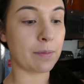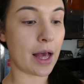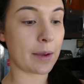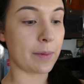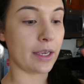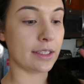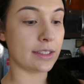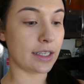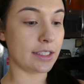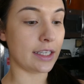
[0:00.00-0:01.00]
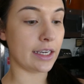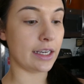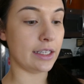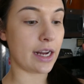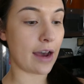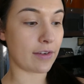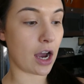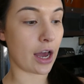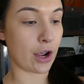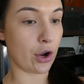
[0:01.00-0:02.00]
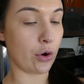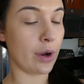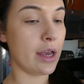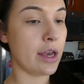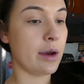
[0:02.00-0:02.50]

black beans, seitan, avocado,